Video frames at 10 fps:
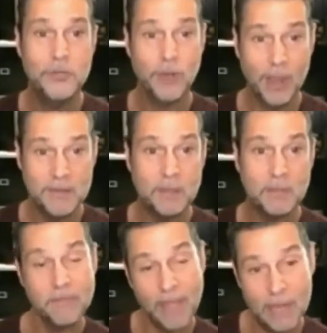drives up
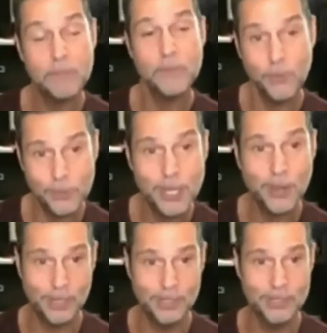the value of your
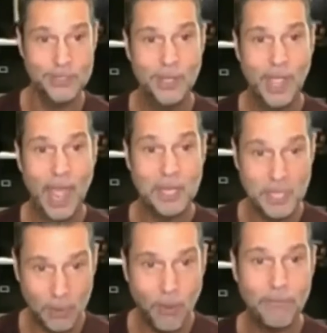tokens, and
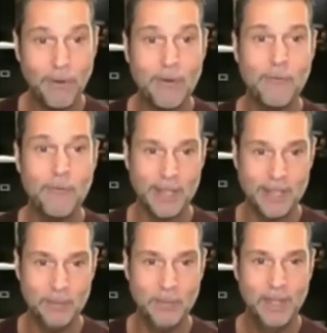you are front running
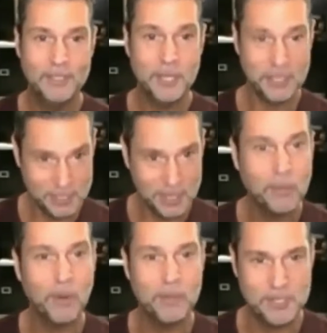them just as I
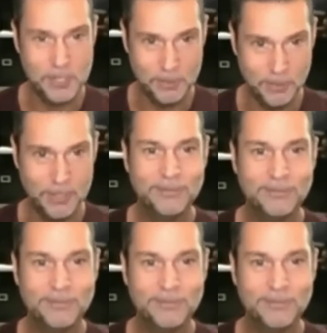promised you would.